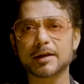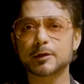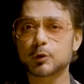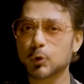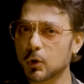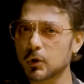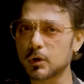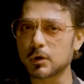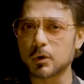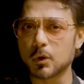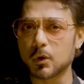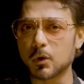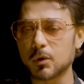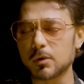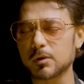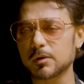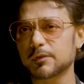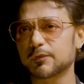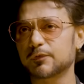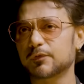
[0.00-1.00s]
I don't know
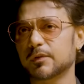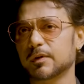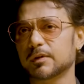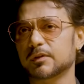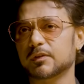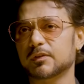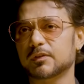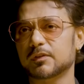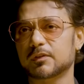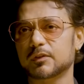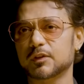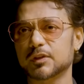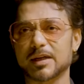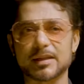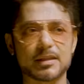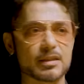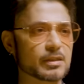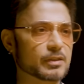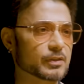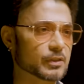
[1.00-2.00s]
if it's
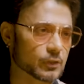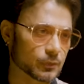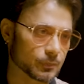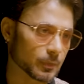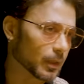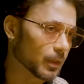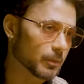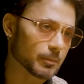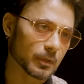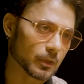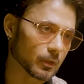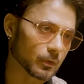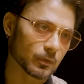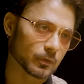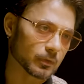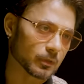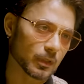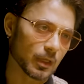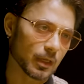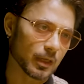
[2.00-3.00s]
Chinese as well.
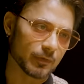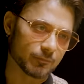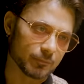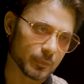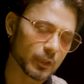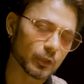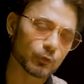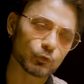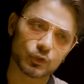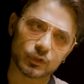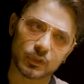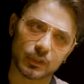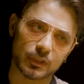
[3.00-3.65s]
Mirgo, itna I've been to